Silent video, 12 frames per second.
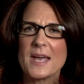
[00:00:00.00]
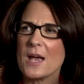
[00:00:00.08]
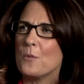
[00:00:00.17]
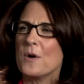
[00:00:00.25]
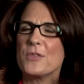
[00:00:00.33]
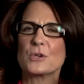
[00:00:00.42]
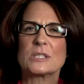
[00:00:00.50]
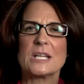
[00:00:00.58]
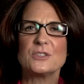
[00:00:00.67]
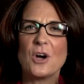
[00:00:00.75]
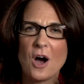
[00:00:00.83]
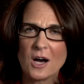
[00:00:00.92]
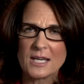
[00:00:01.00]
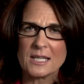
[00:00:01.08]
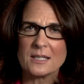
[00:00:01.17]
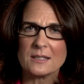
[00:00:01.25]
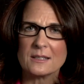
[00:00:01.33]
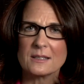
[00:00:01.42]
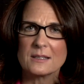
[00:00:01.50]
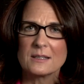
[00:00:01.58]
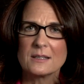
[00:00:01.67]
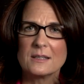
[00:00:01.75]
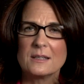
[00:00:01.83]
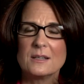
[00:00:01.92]
And when they're done talking,
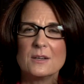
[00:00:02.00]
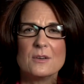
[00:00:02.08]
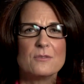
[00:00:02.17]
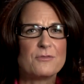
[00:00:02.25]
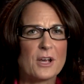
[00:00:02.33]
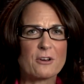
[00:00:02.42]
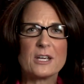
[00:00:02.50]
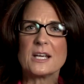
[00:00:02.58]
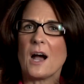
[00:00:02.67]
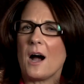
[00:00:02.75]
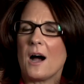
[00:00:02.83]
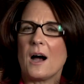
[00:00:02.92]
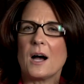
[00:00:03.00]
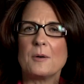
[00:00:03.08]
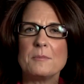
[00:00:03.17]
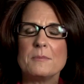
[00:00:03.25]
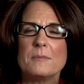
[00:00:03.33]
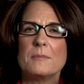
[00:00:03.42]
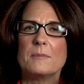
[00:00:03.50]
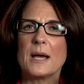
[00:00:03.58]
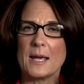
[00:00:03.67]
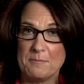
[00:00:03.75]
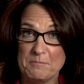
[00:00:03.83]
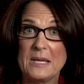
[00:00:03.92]
very calm
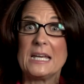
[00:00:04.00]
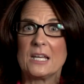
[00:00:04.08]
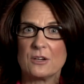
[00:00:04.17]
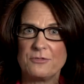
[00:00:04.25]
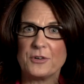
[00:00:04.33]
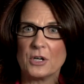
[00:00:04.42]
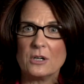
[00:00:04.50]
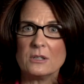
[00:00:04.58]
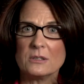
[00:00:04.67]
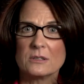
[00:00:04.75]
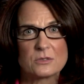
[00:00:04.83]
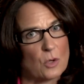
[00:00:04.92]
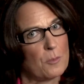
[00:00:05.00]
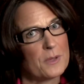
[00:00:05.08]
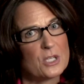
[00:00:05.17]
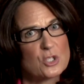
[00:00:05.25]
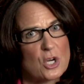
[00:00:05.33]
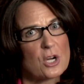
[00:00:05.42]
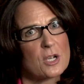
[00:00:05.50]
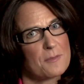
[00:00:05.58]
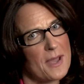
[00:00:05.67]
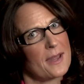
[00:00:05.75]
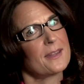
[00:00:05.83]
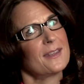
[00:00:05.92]
and meaningful, don't be a jerk
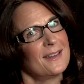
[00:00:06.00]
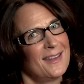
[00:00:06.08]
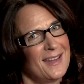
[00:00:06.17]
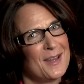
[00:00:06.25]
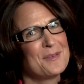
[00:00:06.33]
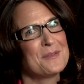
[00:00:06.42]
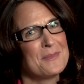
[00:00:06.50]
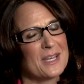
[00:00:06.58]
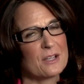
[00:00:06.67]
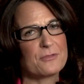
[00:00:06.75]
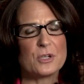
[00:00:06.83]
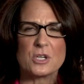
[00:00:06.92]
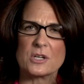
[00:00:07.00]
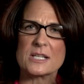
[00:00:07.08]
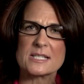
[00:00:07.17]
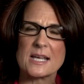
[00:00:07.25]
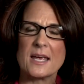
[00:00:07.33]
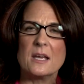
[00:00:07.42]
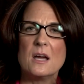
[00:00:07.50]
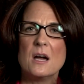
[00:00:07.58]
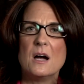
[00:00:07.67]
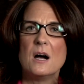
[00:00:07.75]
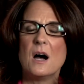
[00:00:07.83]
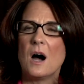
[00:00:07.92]
about it, you need to be meaningful, you're gonna say,
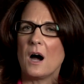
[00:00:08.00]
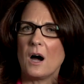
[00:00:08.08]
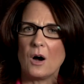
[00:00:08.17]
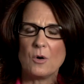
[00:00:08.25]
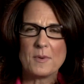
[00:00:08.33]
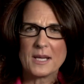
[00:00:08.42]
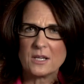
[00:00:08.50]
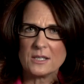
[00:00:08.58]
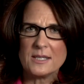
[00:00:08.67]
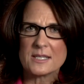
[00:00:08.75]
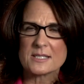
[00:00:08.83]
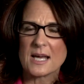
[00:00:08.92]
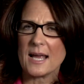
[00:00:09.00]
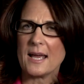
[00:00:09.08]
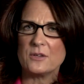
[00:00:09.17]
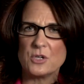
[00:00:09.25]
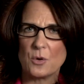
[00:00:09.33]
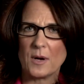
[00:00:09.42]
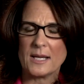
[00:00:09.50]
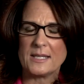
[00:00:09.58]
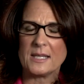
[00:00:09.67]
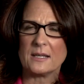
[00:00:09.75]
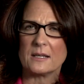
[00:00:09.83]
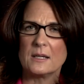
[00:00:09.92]
oh my goodness, I had no
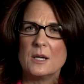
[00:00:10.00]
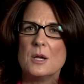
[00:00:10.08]
idea.